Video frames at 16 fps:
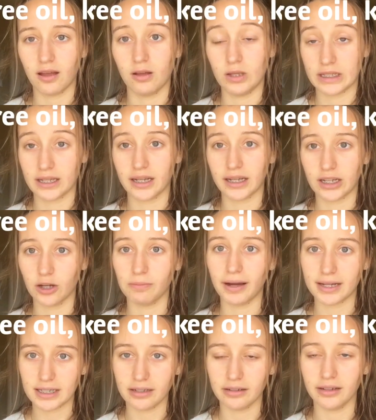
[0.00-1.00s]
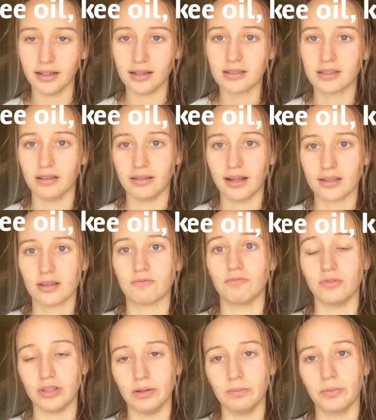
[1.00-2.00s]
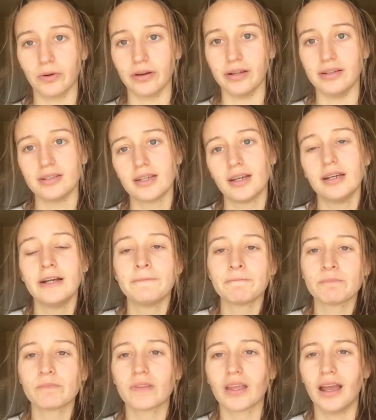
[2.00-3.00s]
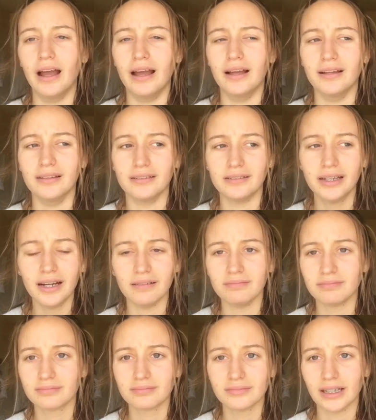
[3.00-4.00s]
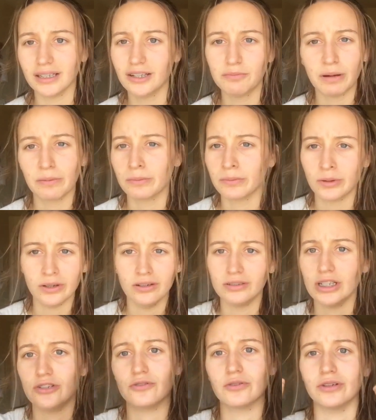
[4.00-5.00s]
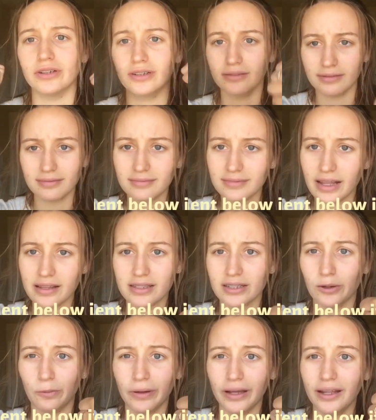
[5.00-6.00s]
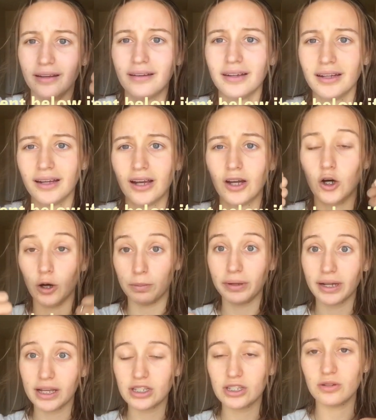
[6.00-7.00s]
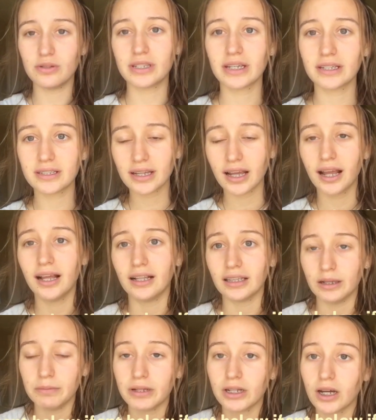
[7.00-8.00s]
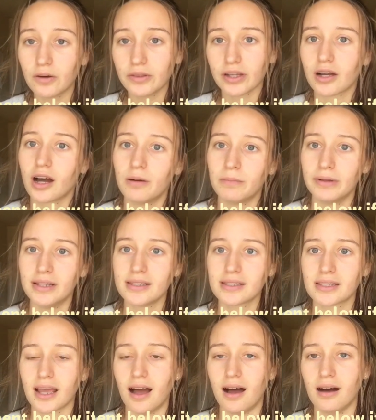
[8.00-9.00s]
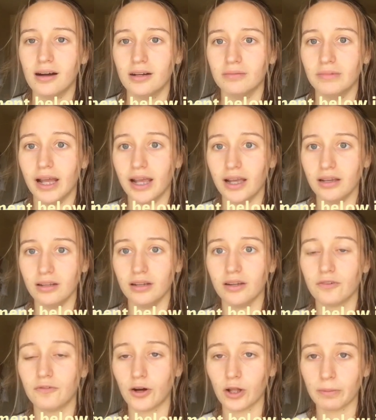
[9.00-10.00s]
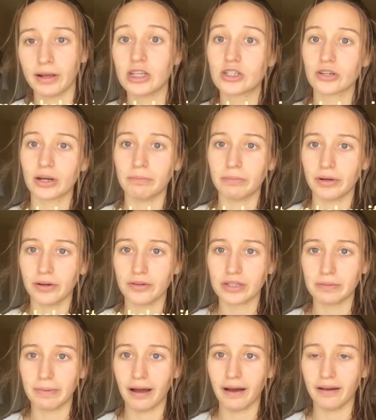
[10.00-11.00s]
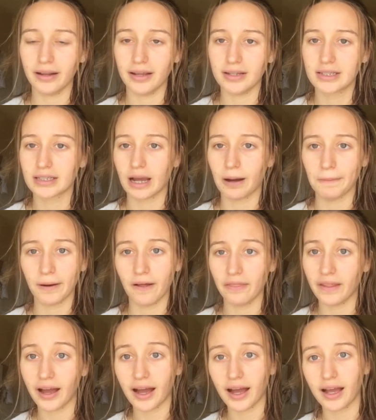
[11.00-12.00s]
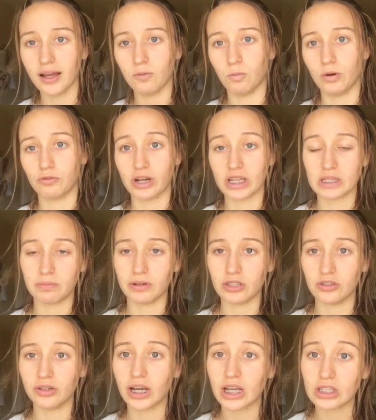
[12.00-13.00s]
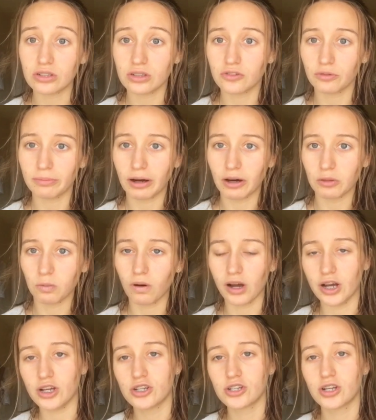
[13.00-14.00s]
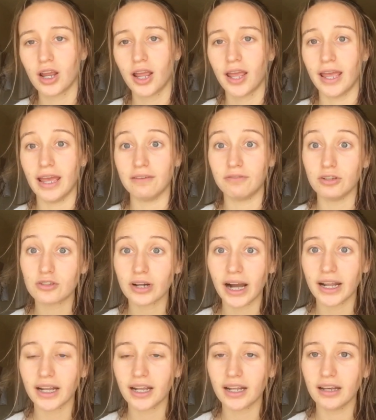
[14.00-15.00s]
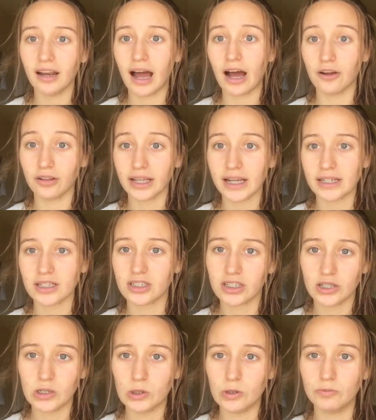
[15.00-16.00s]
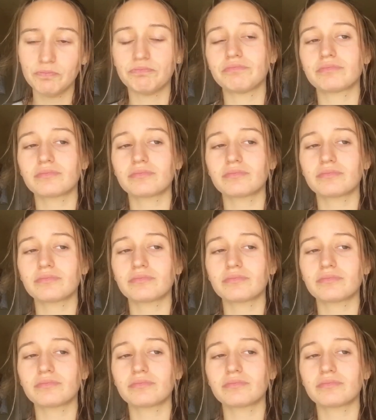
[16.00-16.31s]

is going to kill bacteria, so that's really important. And yeah, I love peppermint oil and tea tree oil. It's a win. Hope you guys use it. Let me know in the comments, and follow my Instagram post about it. Comment on that, what recipes you guys use for mouthwash, if you tried it and how you liked it too.